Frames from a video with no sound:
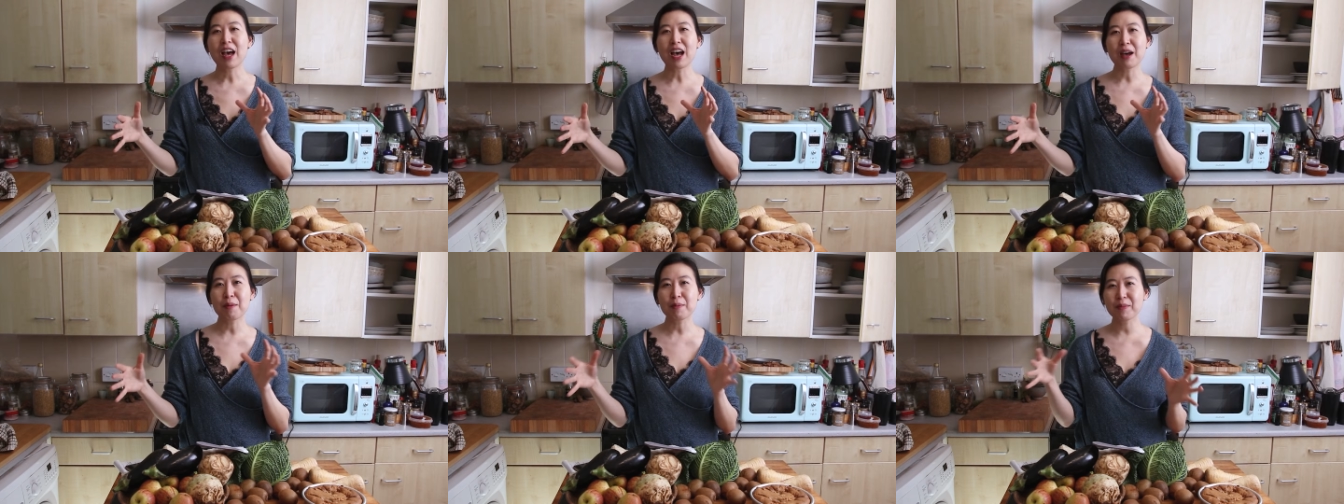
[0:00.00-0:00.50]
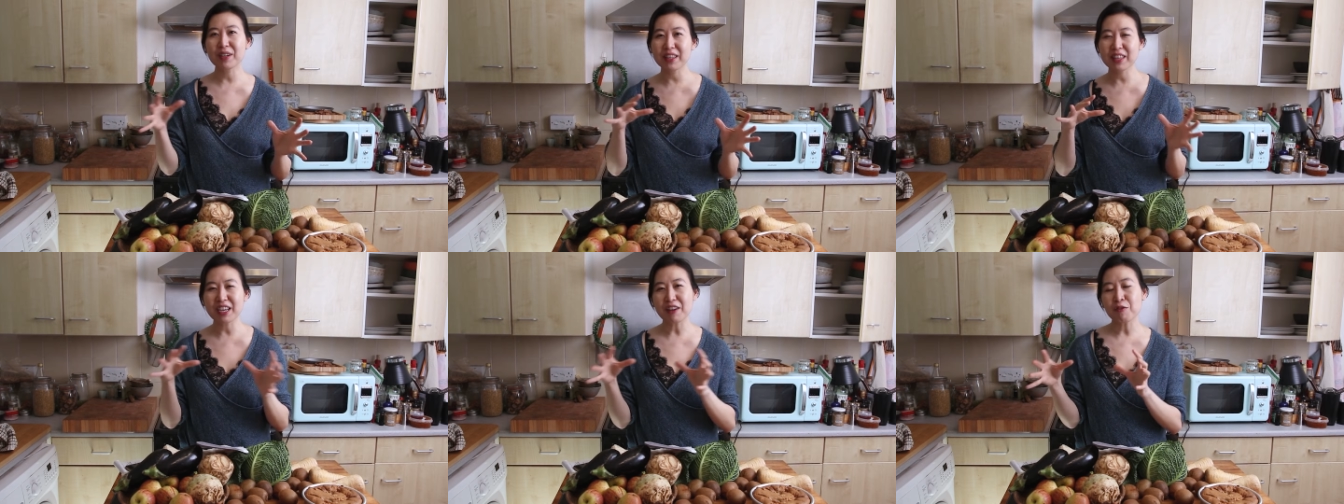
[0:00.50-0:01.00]
um,
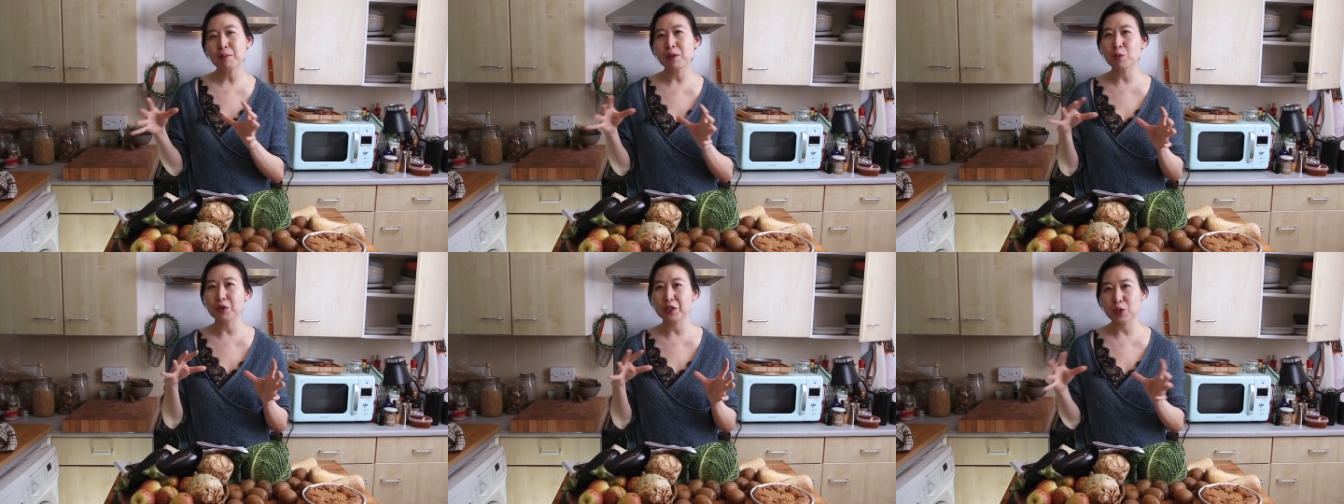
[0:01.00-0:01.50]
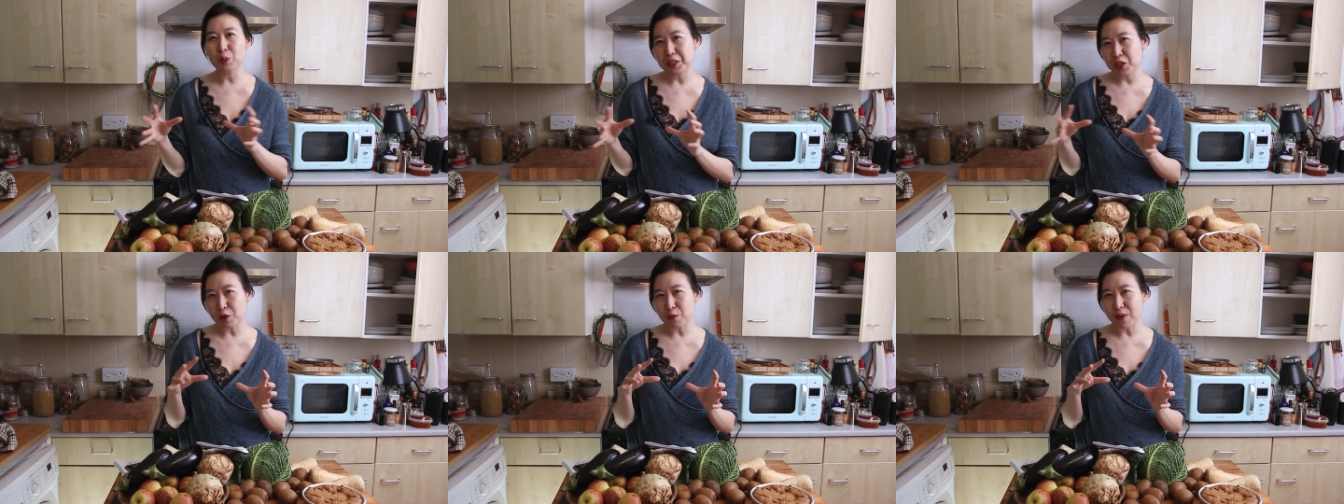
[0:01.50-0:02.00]
the government would
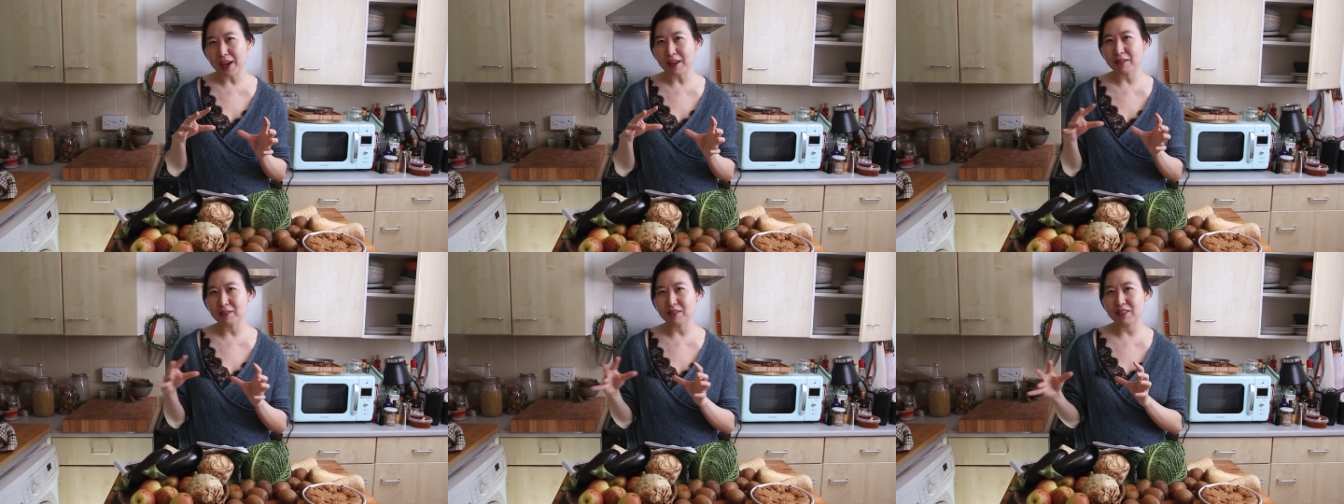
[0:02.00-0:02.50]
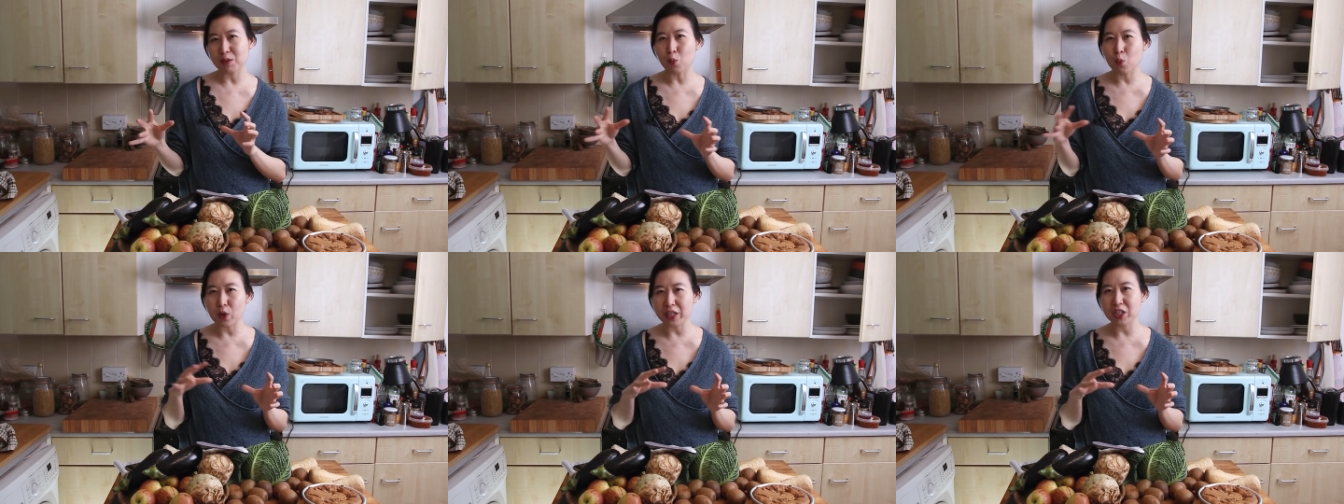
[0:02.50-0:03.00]
switch around
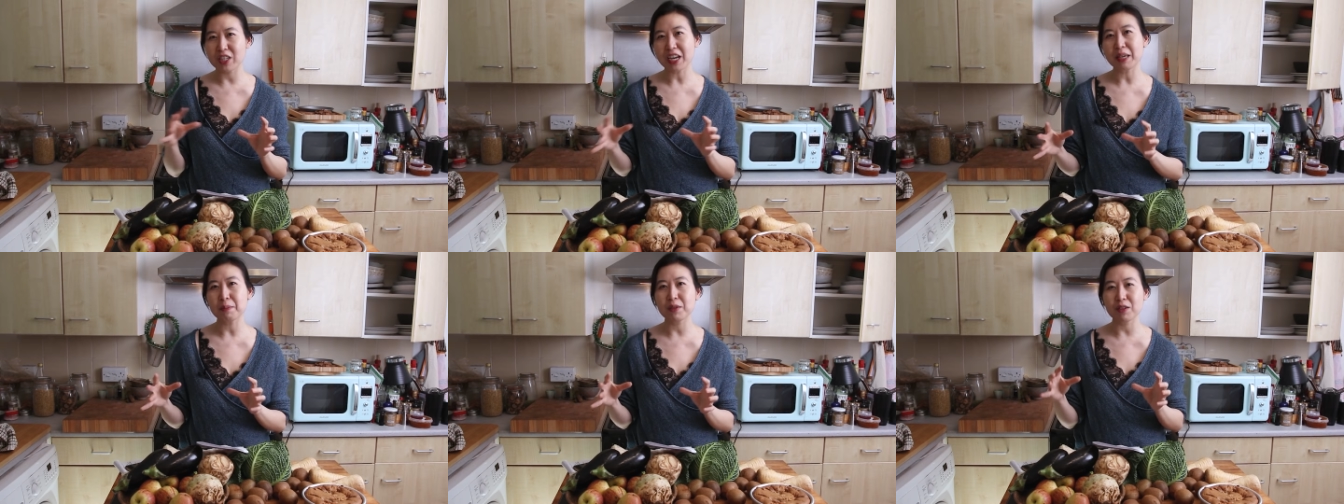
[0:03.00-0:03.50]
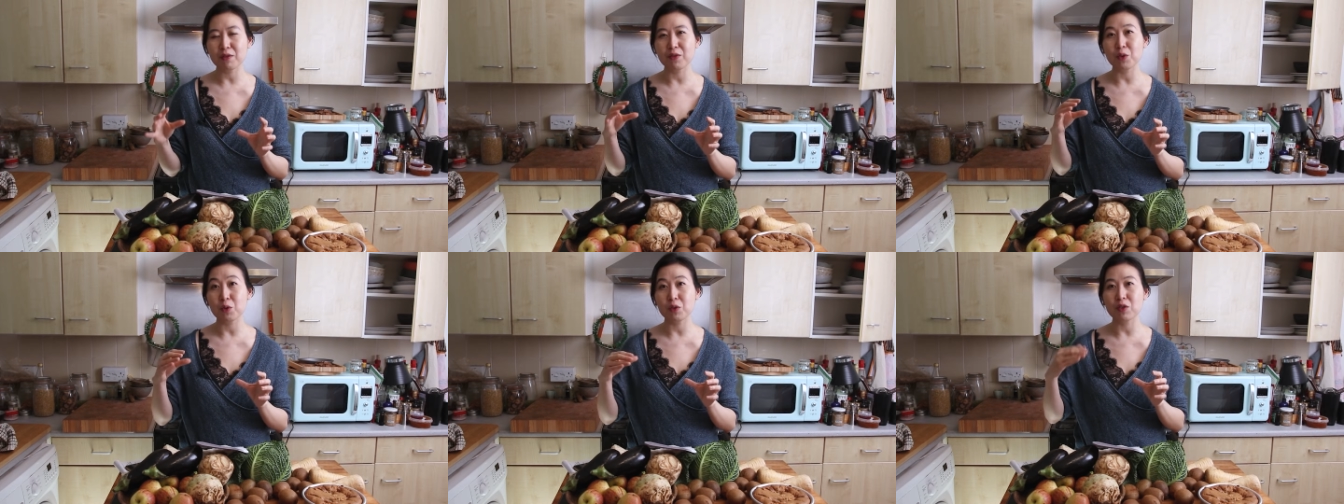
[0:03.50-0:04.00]
which types of
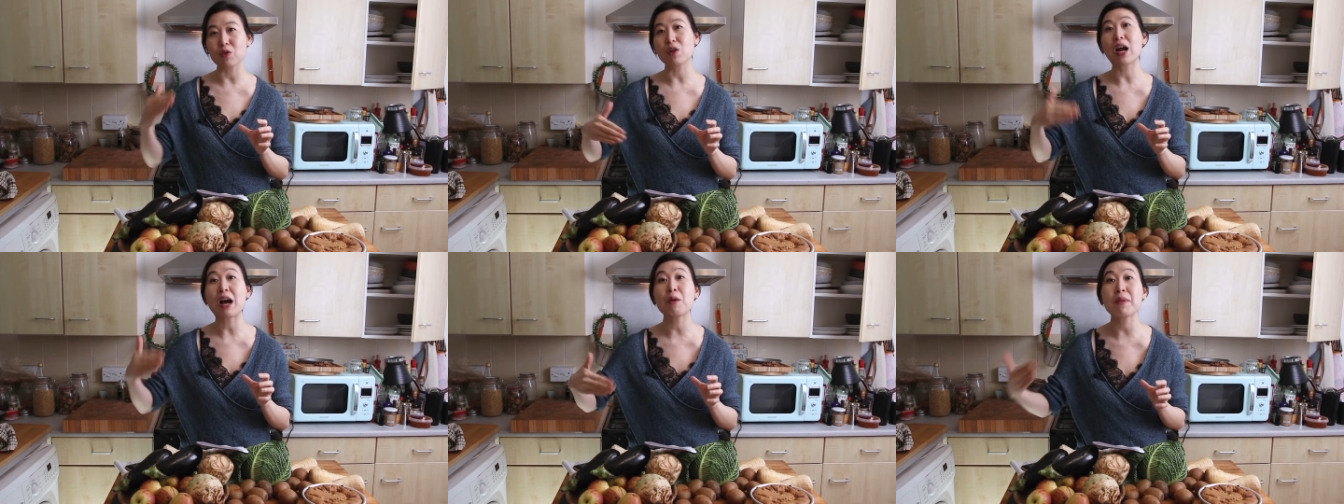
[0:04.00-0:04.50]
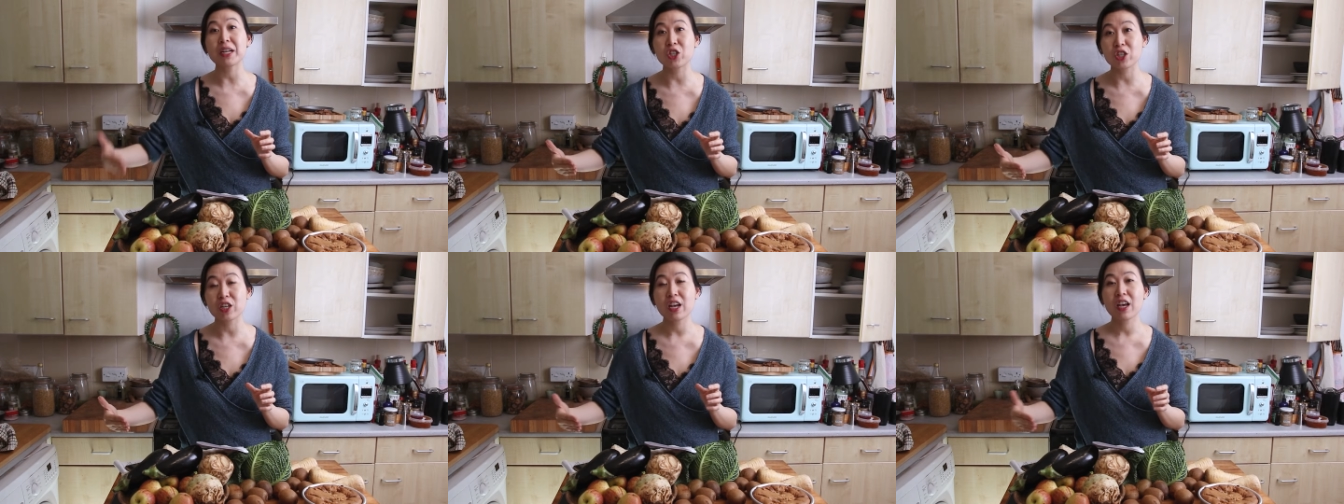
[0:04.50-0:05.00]
foods or how
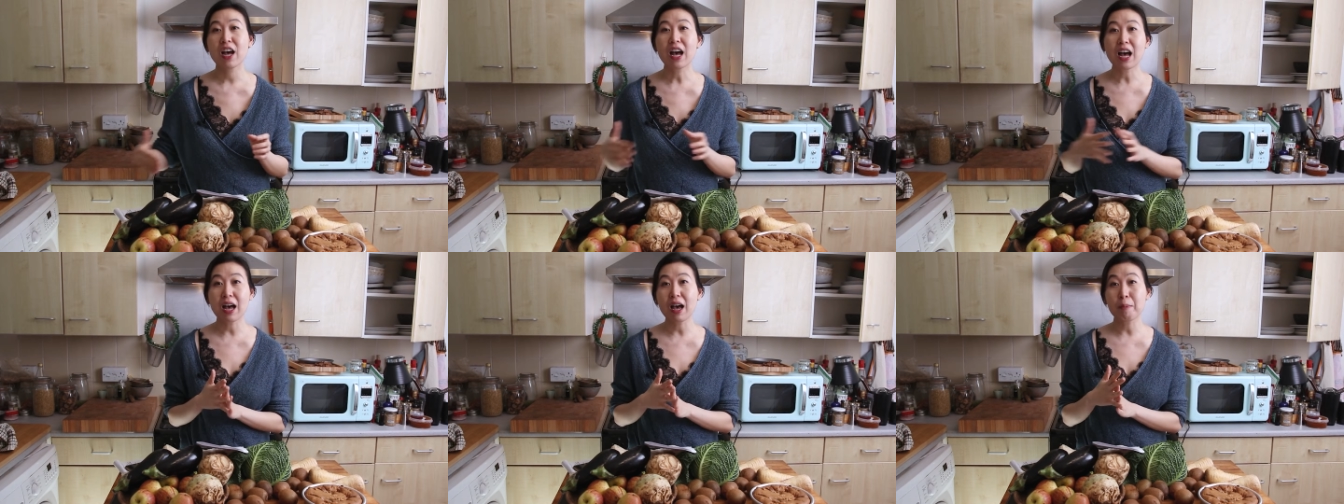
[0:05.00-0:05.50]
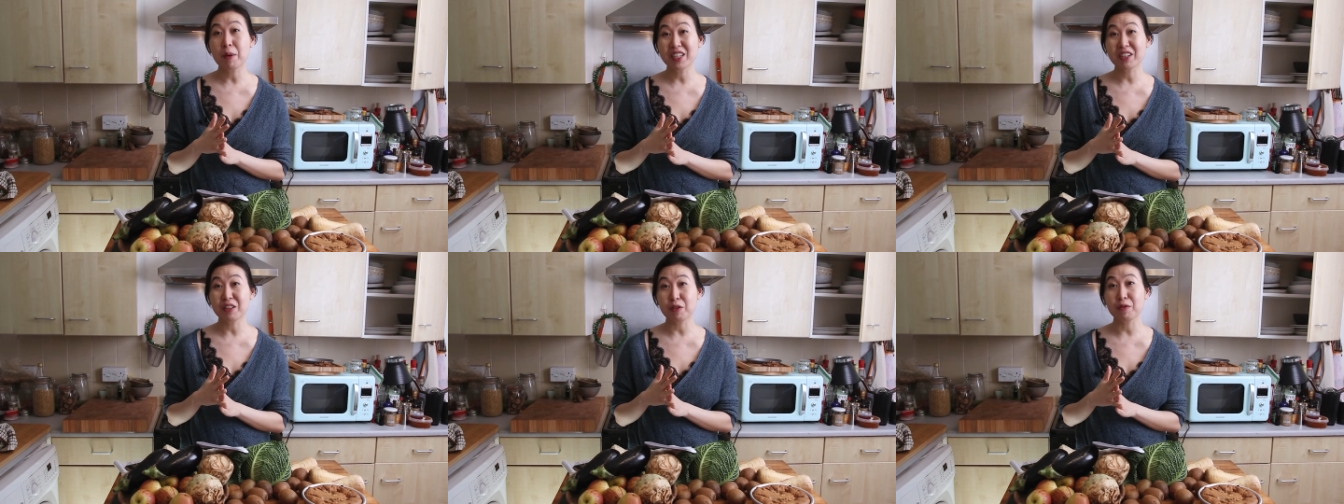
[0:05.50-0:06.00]
much Uh, a
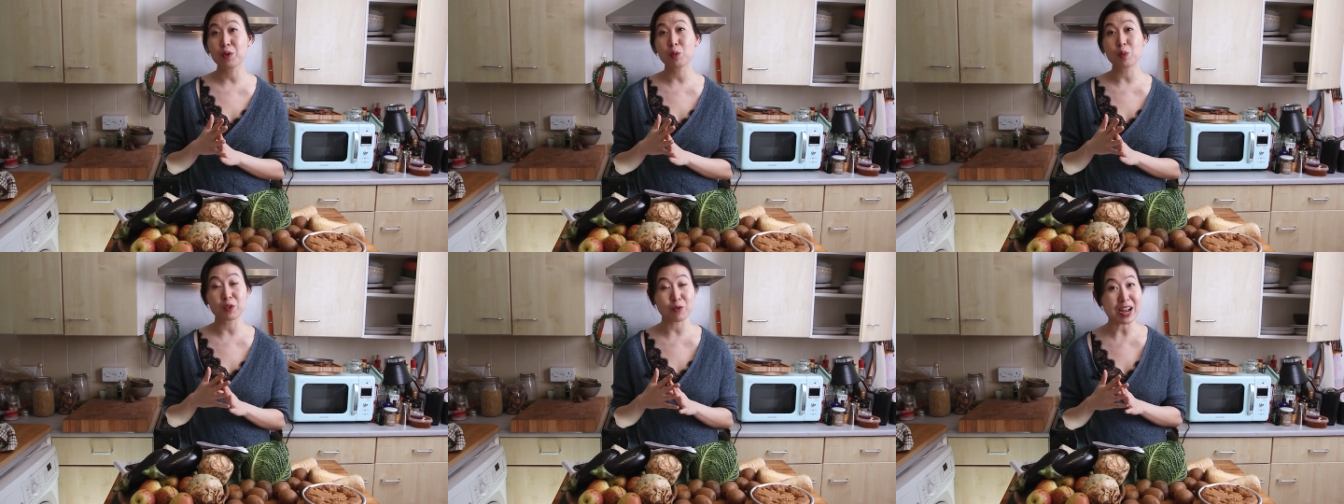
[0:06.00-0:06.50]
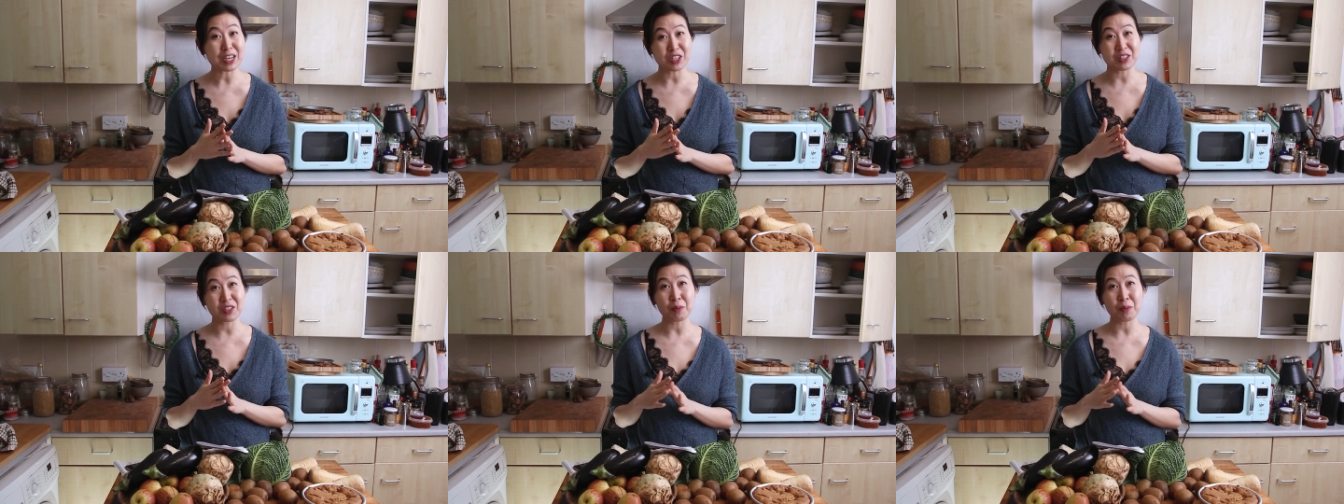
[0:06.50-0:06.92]
particular food was rationed.